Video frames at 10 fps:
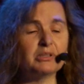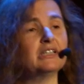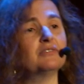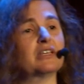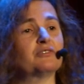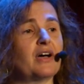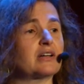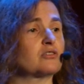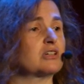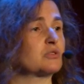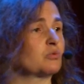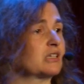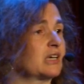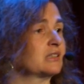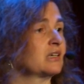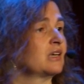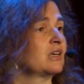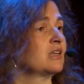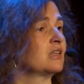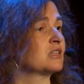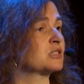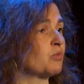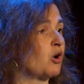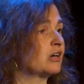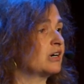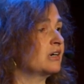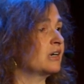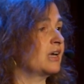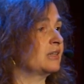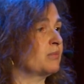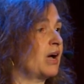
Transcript: believe that factories will get smaller and